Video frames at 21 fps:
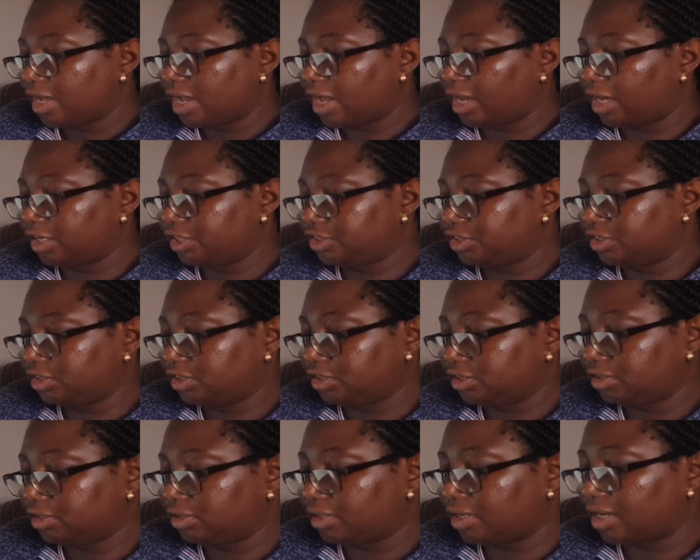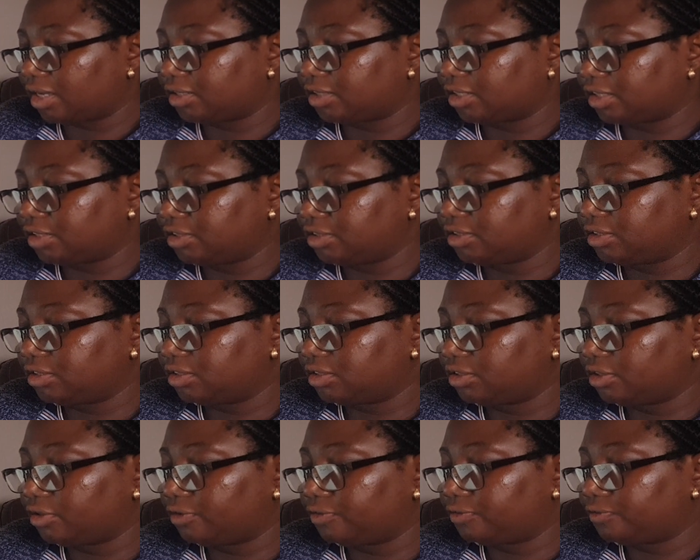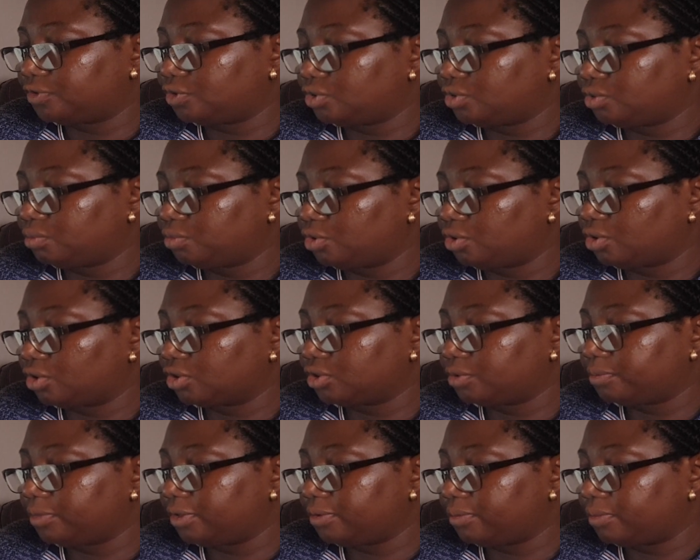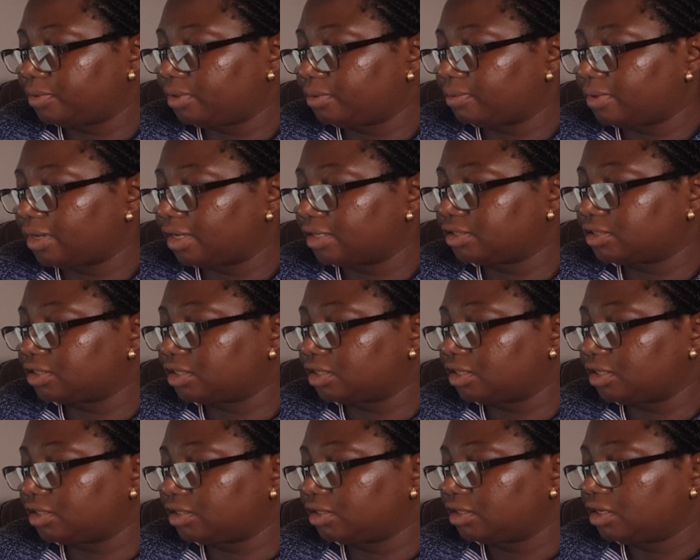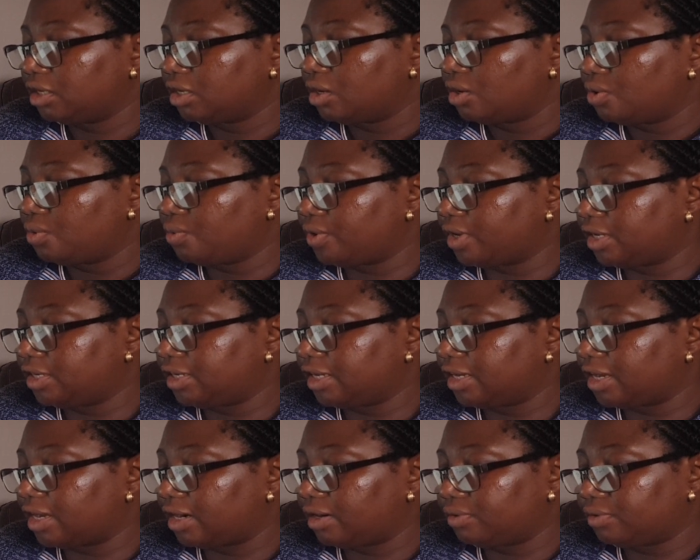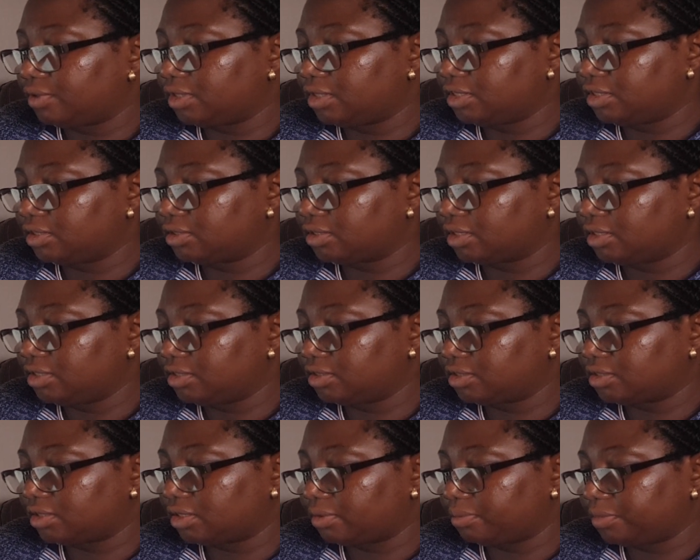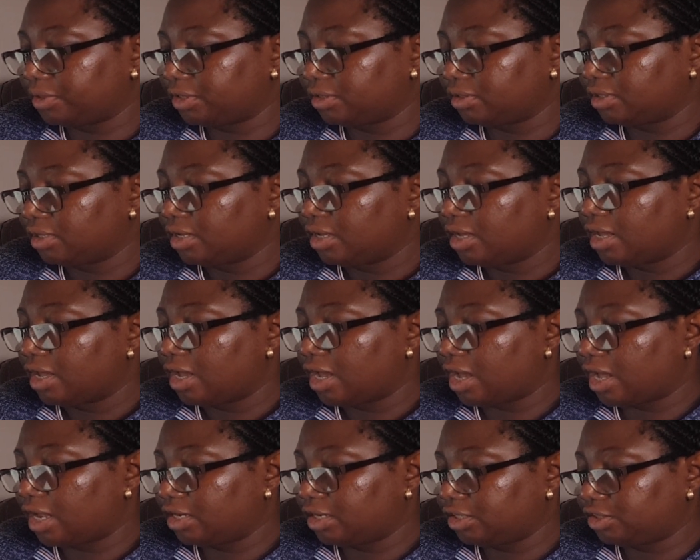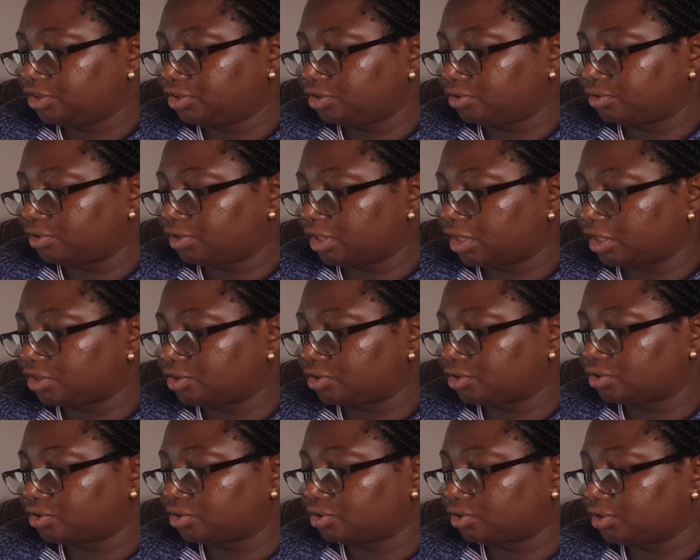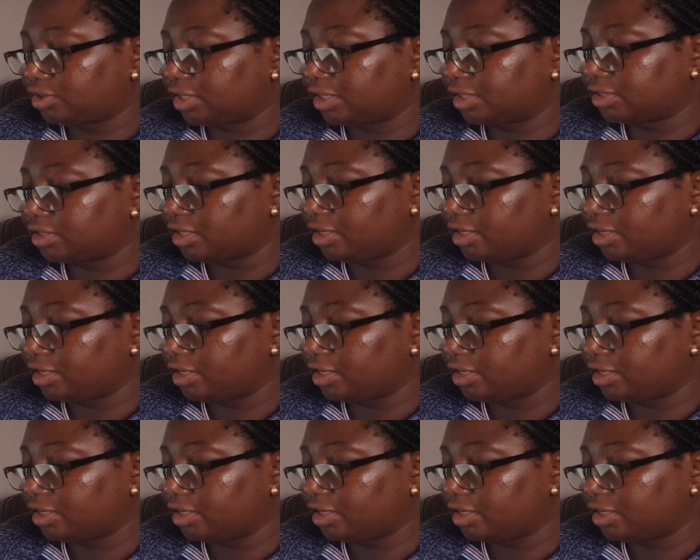IgE attaches itself to the mucous membrane and skin, where they can release histamine allergic reactions such as